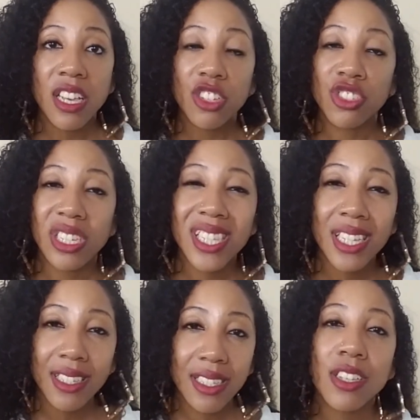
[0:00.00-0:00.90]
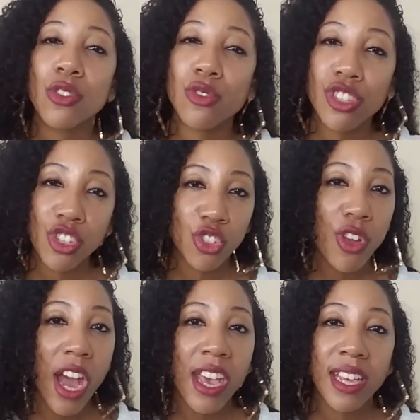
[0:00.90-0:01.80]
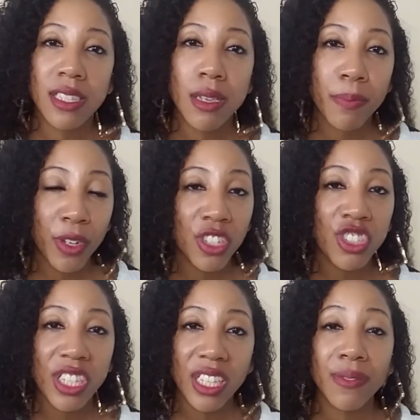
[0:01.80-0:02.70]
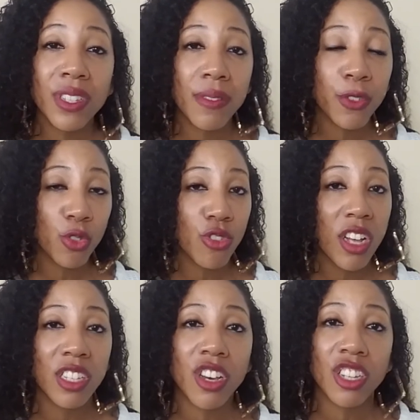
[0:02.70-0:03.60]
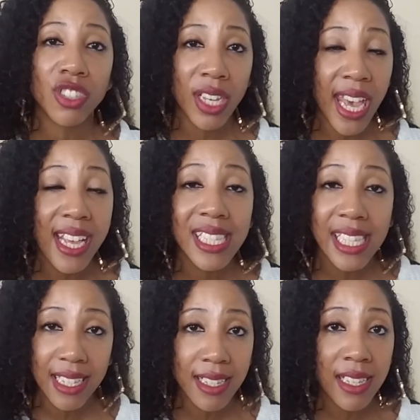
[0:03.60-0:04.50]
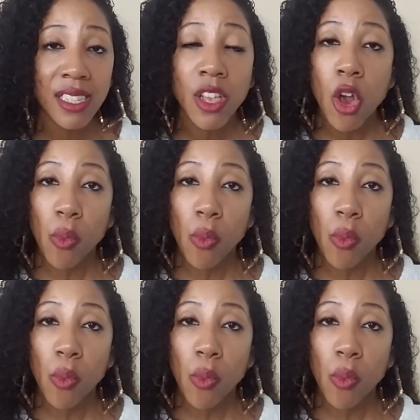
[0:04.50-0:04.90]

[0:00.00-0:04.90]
Just continue to try and to push, even if you're crawling on your hands and knees.